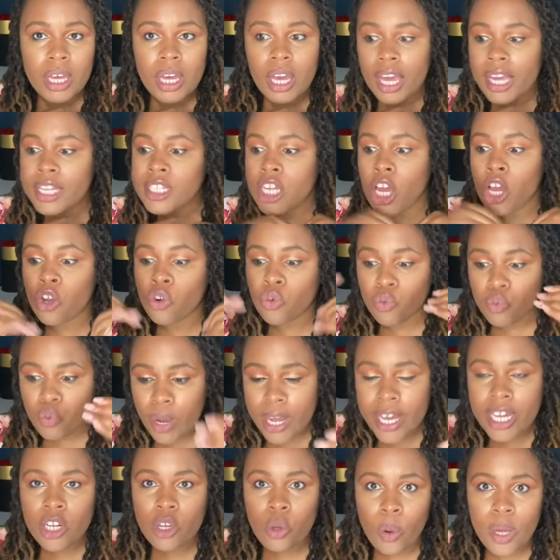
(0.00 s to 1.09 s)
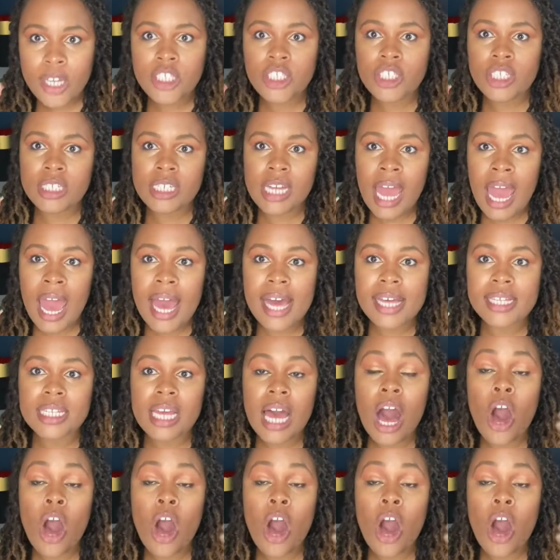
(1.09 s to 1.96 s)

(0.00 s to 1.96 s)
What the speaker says: It's a great question to ask.